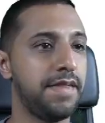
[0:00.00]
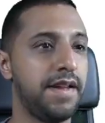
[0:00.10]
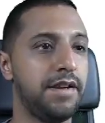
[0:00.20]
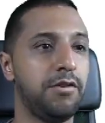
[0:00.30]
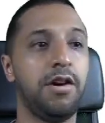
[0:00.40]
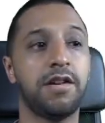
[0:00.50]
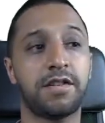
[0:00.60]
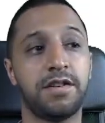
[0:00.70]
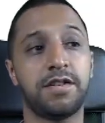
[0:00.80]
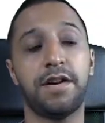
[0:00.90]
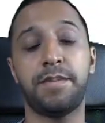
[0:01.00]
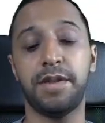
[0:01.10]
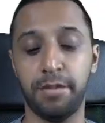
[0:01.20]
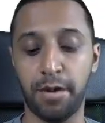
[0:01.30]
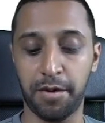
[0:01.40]
then it will ask you to type in the
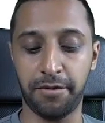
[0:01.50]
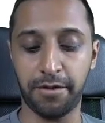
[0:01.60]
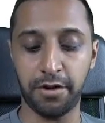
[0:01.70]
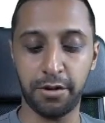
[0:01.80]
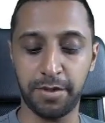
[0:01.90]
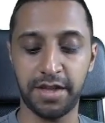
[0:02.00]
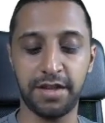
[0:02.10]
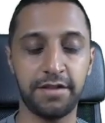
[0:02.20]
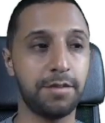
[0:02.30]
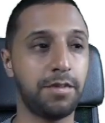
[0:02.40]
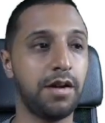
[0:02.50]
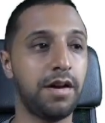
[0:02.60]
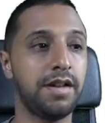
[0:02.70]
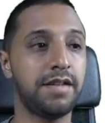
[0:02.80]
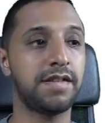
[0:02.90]
mobile phone number that you
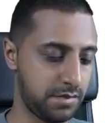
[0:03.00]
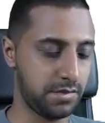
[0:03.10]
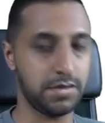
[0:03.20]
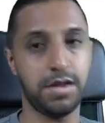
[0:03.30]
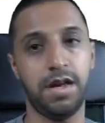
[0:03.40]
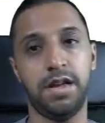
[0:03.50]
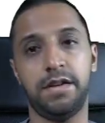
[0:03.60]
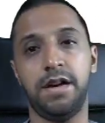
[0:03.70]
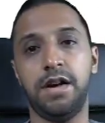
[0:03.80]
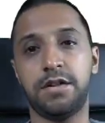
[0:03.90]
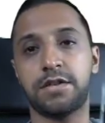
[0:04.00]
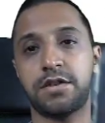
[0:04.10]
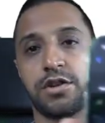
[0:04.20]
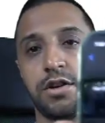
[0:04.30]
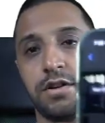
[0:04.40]
supplied. And uh, just to
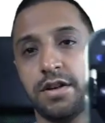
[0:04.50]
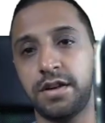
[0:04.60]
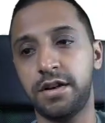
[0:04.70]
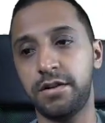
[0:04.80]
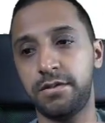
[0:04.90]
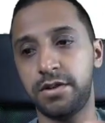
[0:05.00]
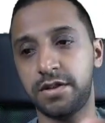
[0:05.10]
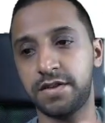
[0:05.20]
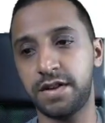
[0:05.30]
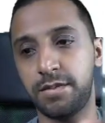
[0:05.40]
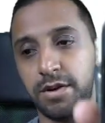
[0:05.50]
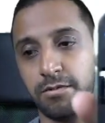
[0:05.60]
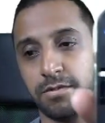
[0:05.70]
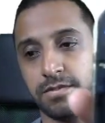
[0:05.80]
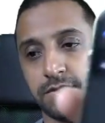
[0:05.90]
show you, there you go, you can see my
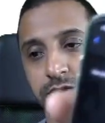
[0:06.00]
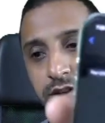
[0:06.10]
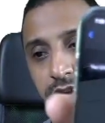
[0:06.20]
don't know how